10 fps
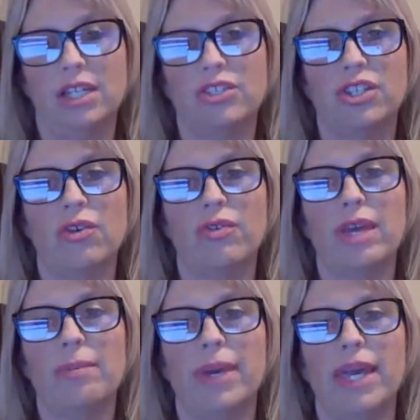So
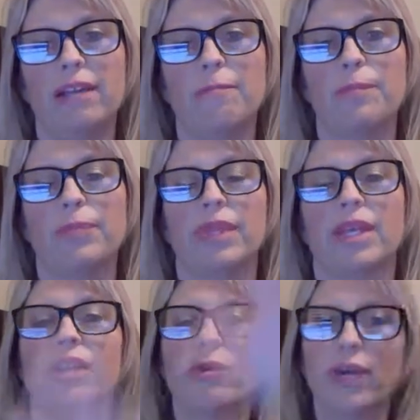they may,
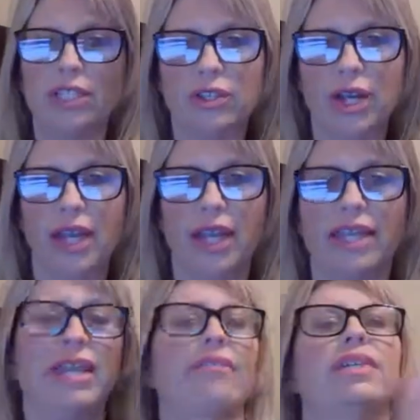raise their
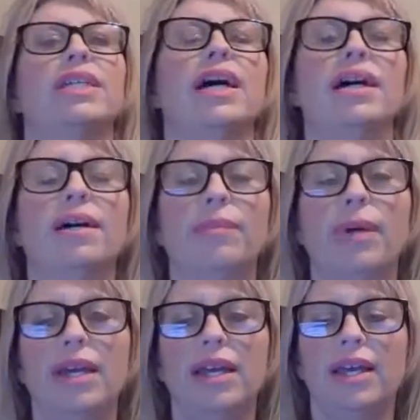hand every
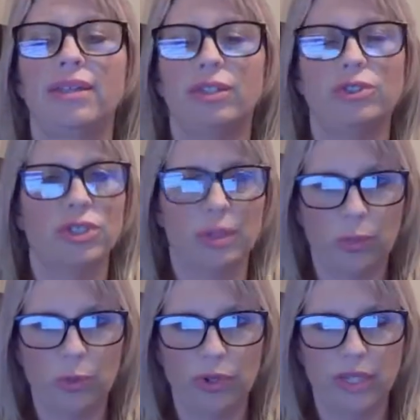time there's an
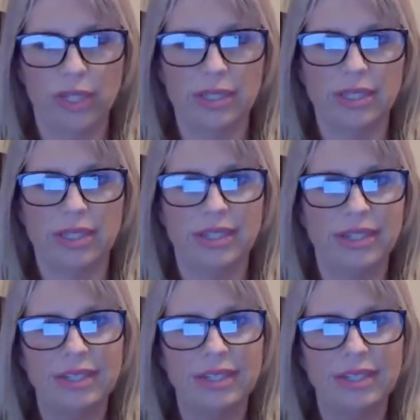important